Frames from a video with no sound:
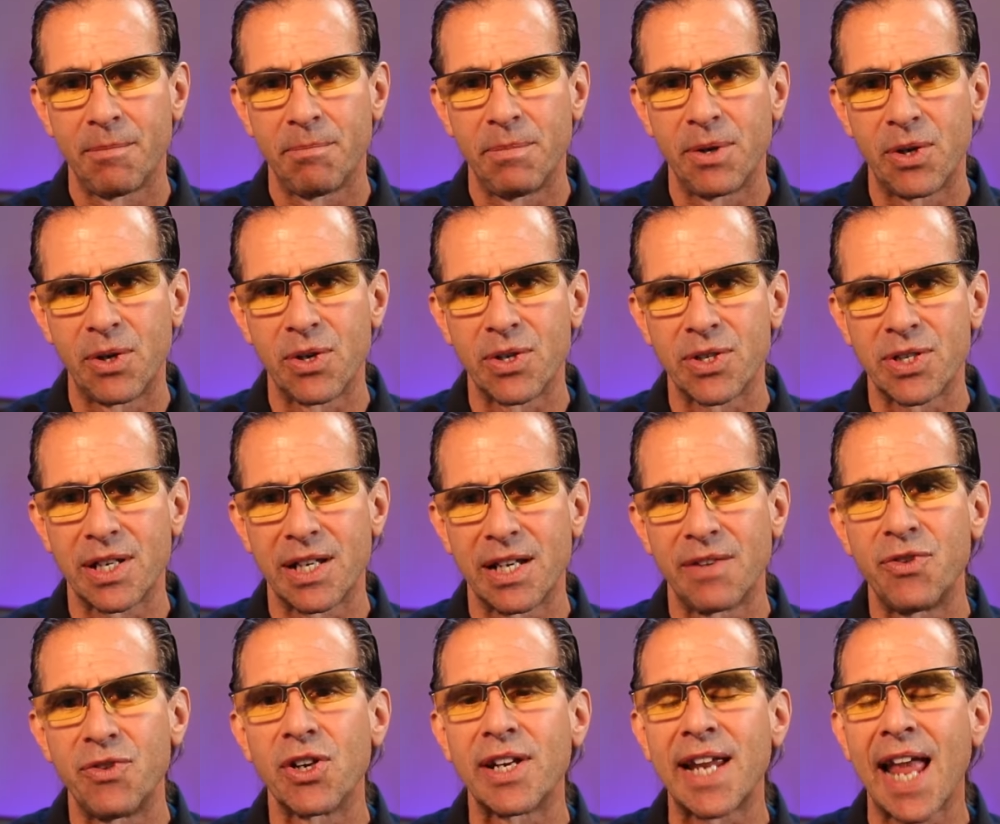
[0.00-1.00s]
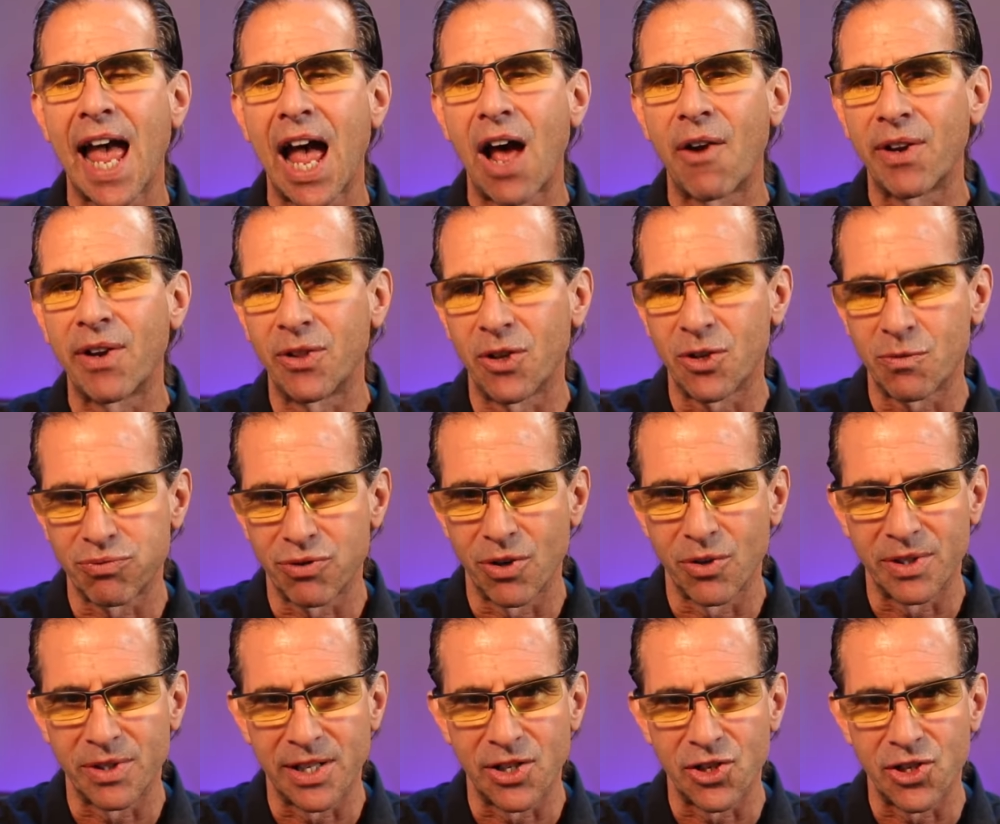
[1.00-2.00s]
because if you're counting those
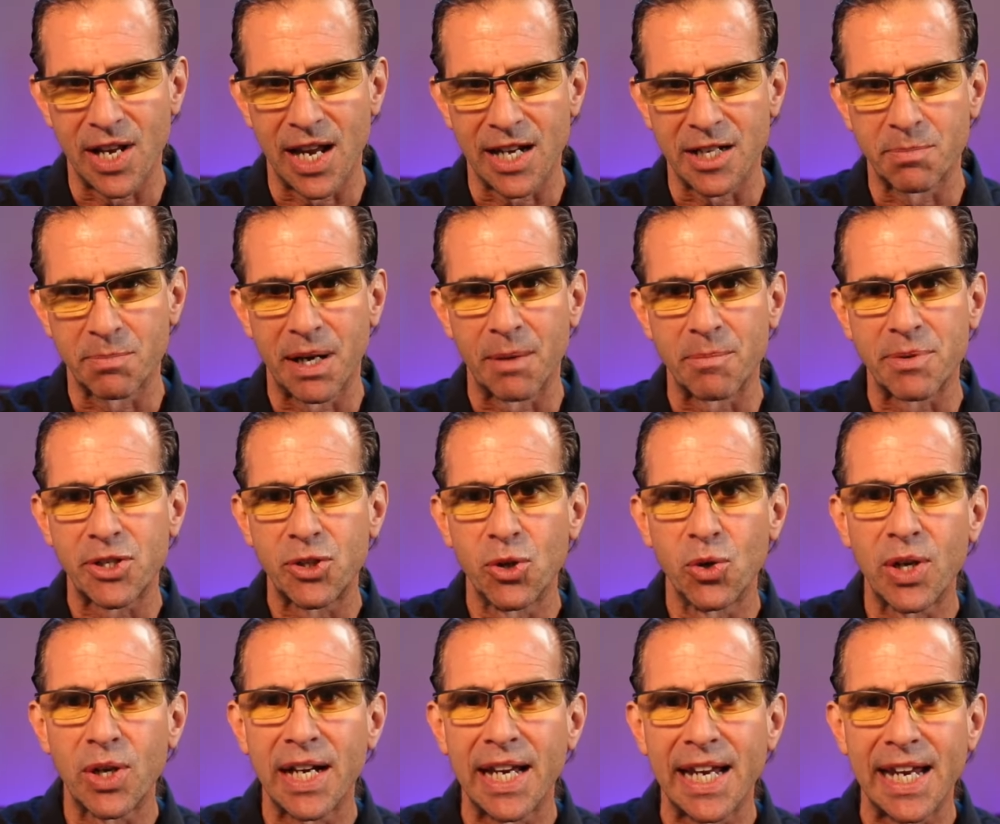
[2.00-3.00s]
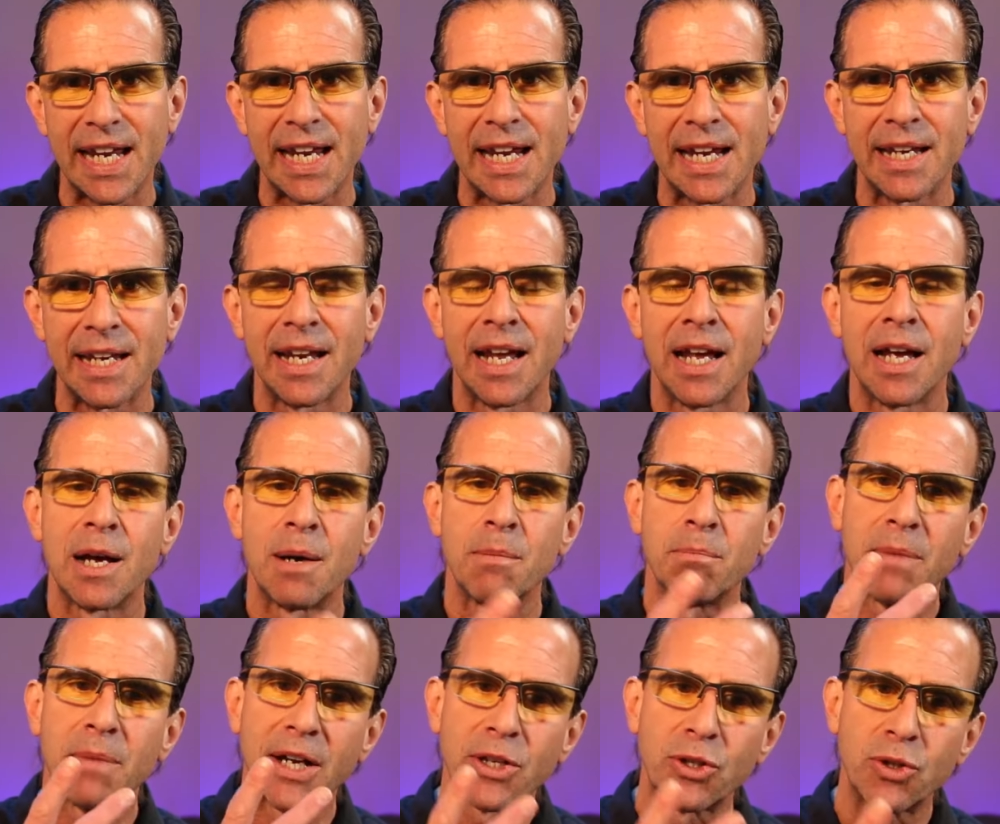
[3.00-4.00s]
protein shakes. But I'm still going to eat
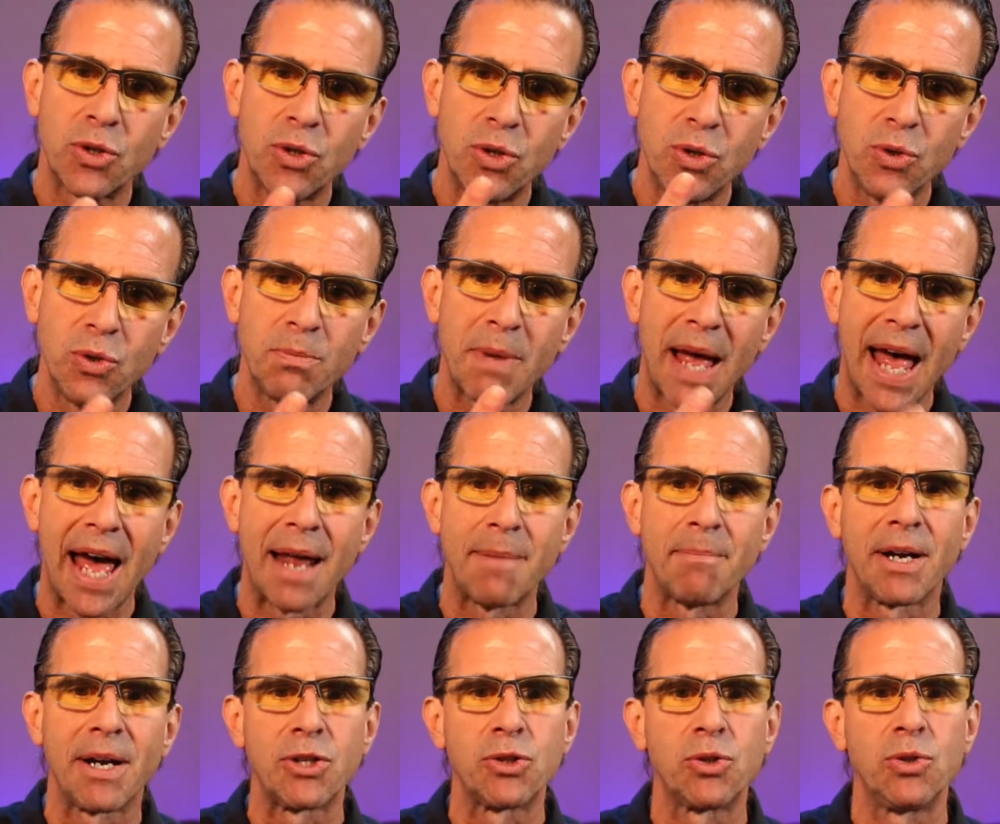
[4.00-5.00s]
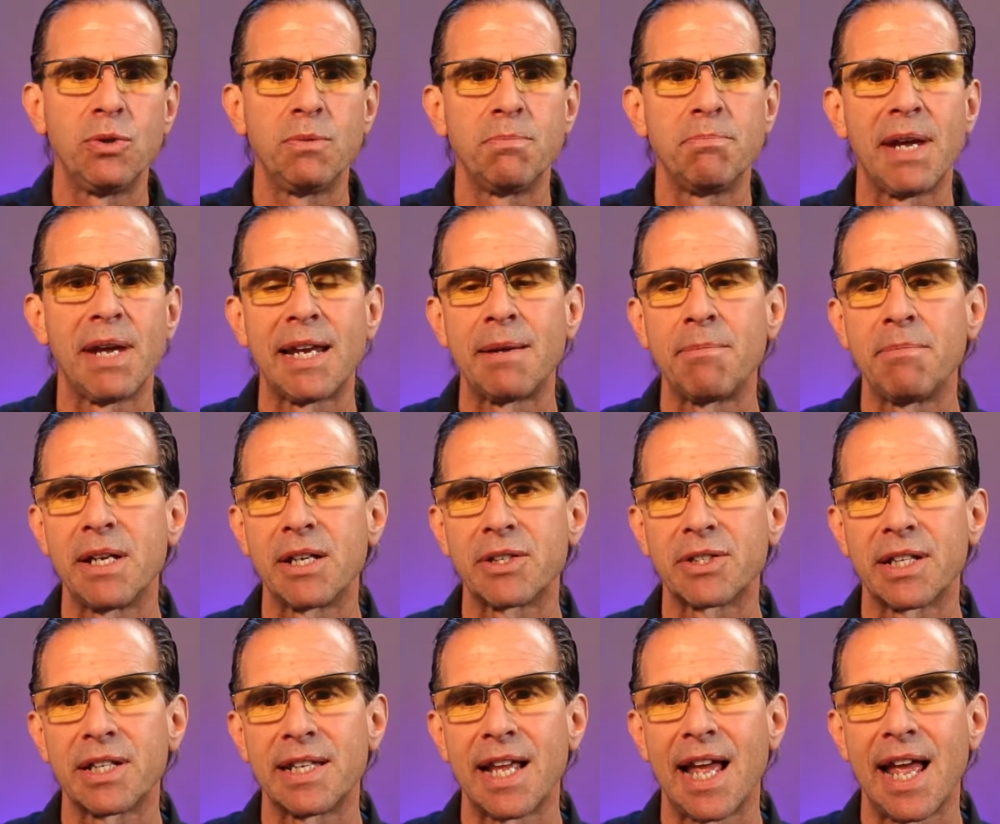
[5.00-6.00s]
my two main meals
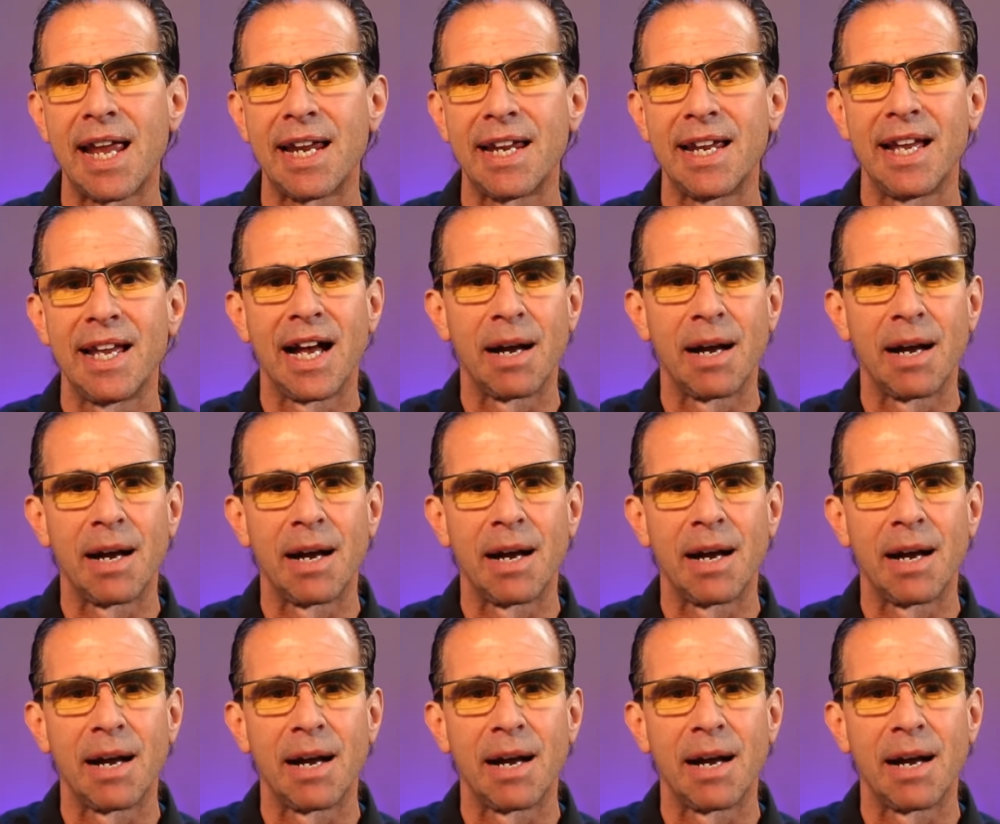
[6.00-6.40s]
a day.